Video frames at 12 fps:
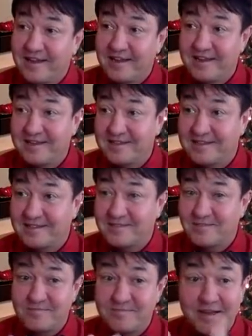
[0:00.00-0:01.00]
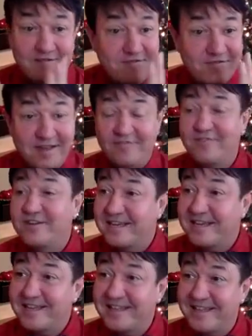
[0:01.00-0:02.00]
It's my favorite
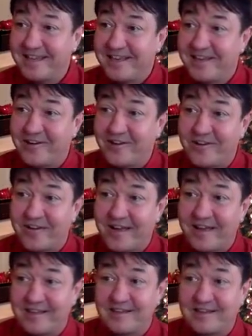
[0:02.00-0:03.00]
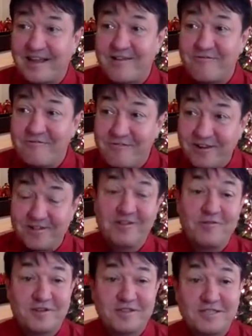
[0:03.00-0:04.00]
day of the year, and I
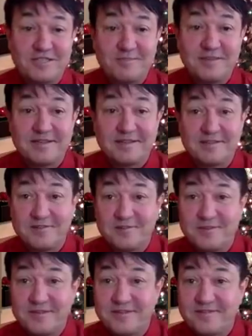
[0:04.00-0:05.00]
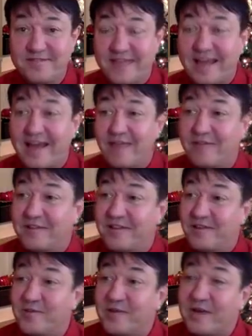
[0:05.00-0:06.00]
really want to spend a little bit of that with you.